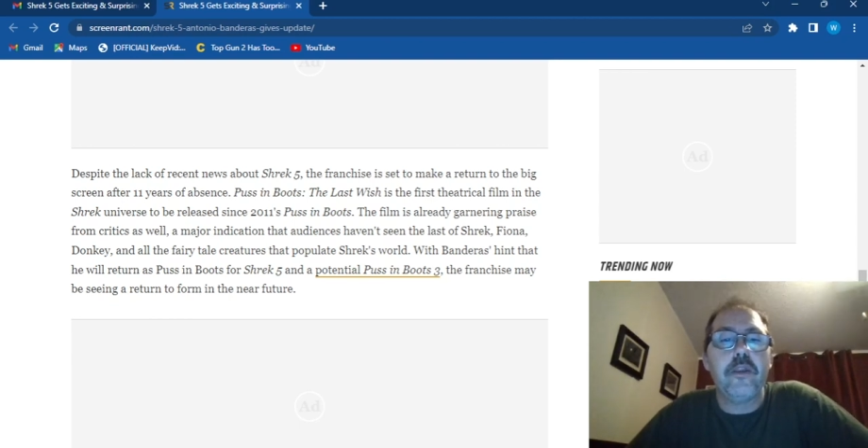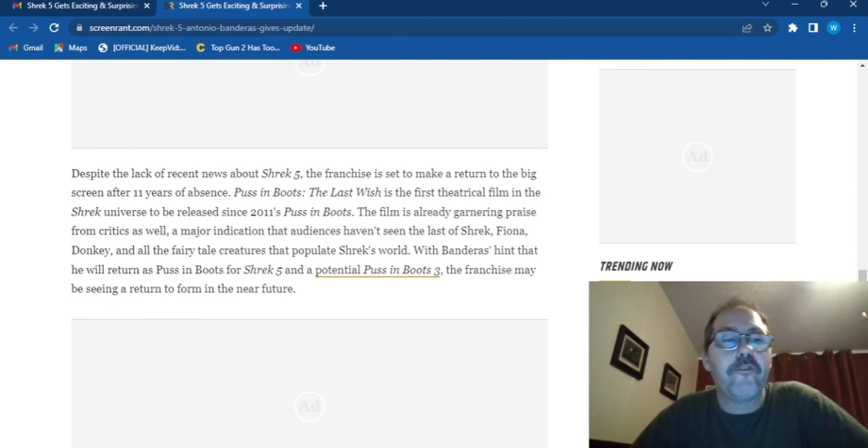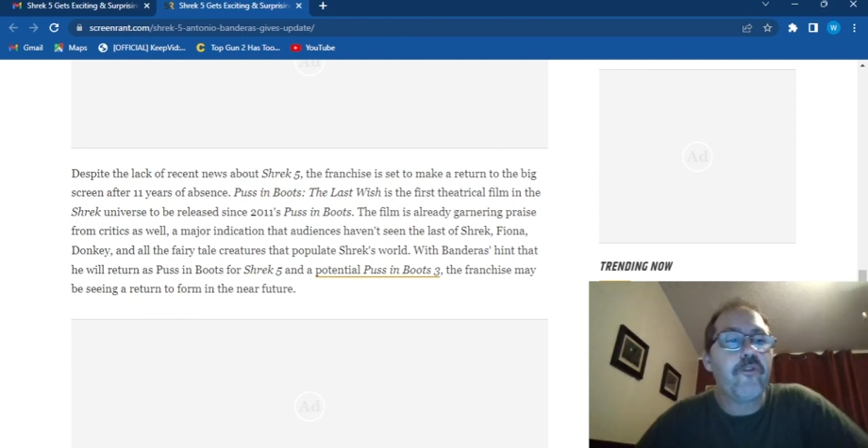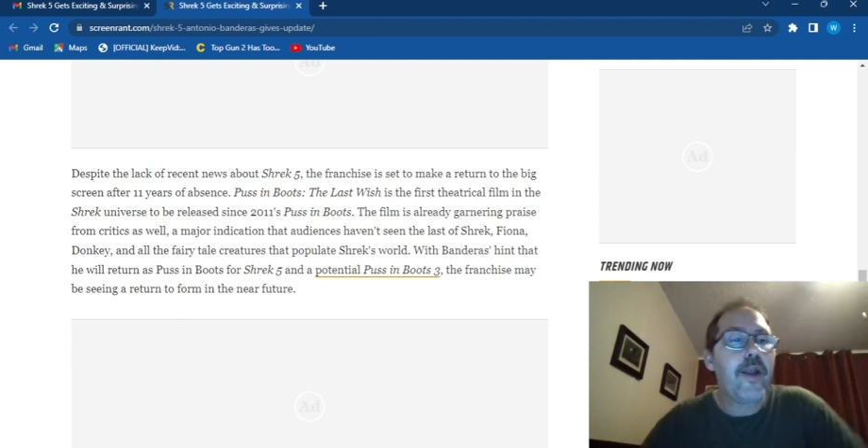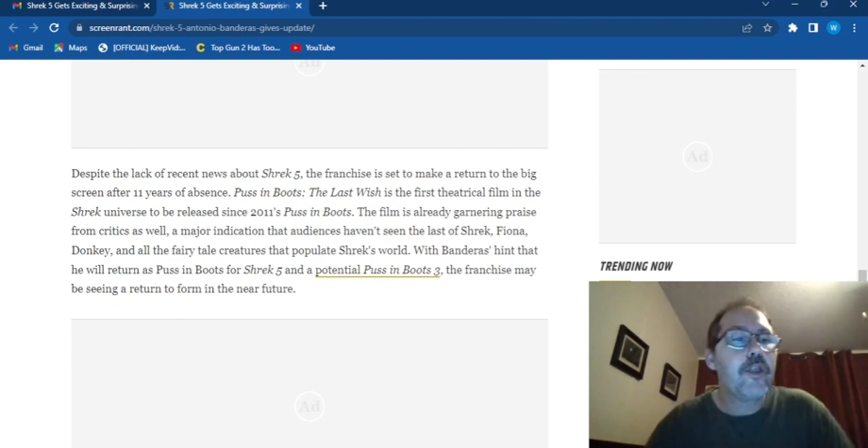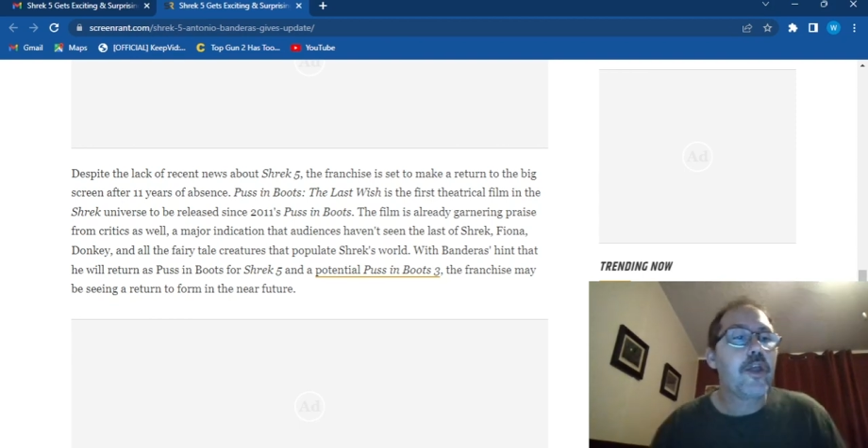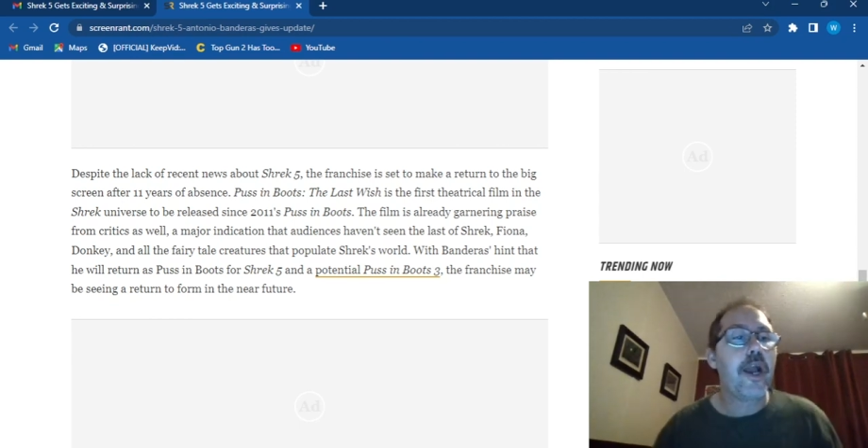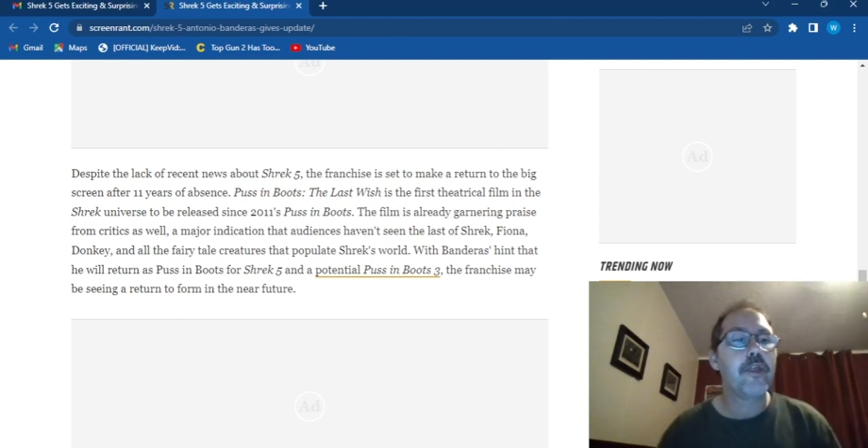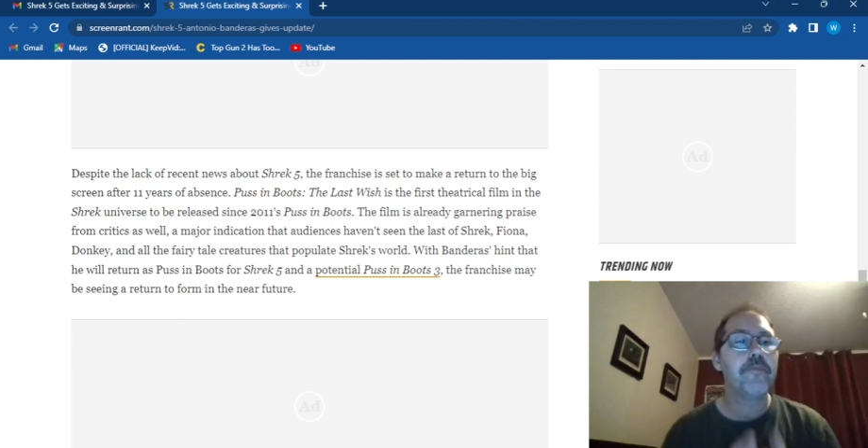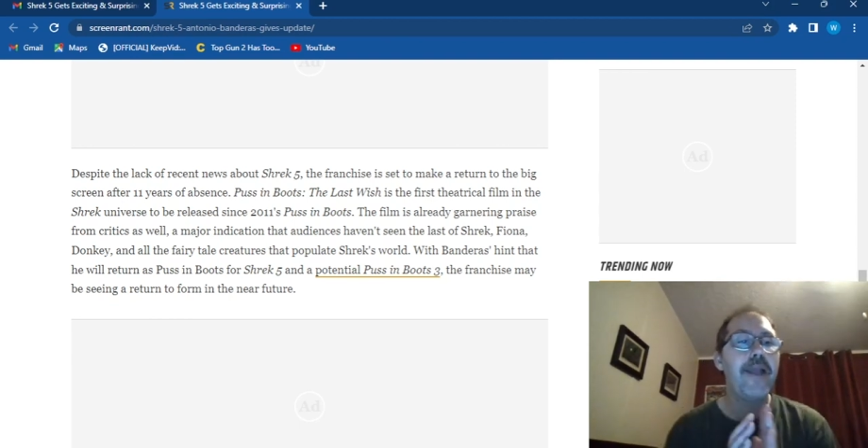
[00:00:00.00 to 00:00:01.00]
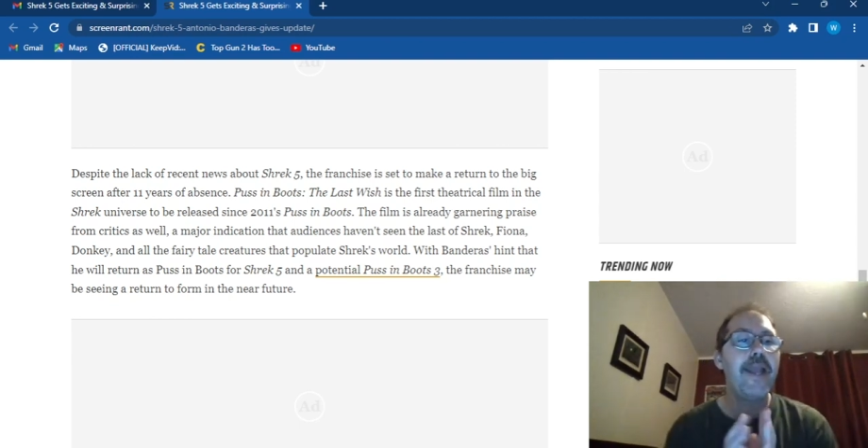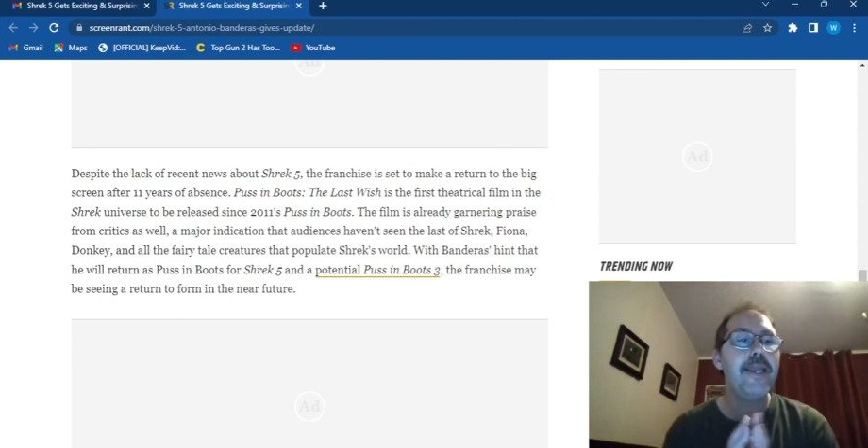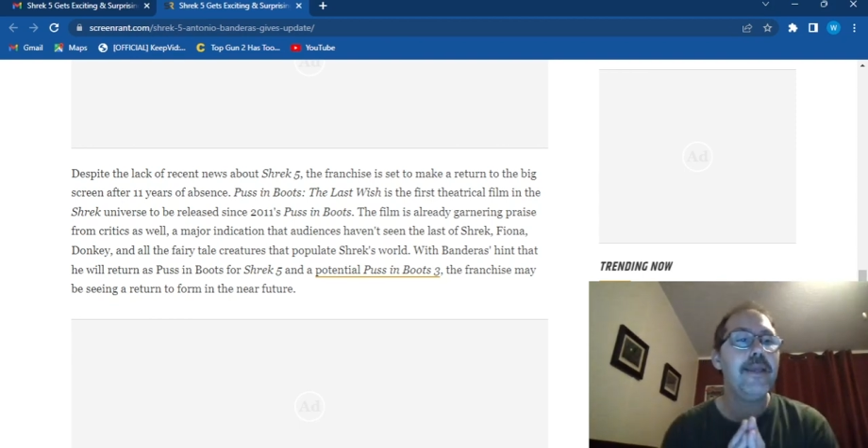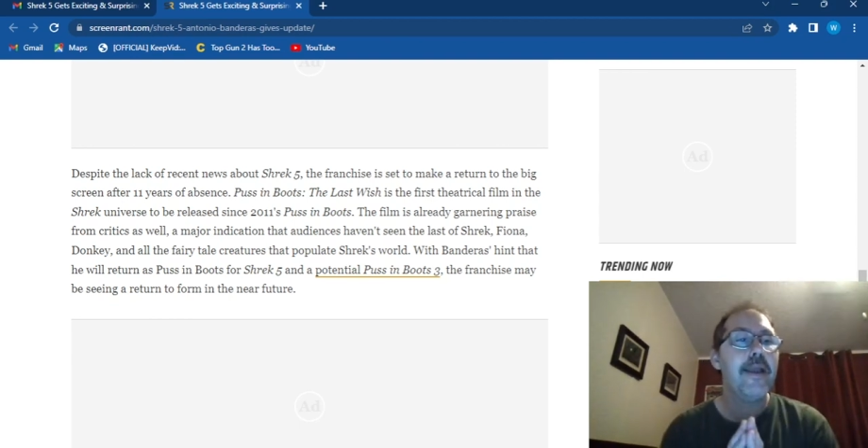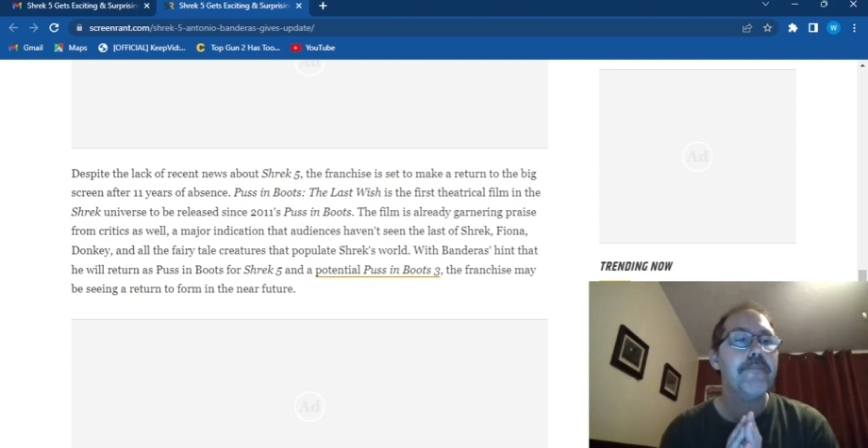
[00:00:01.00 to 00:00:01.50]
The franchise may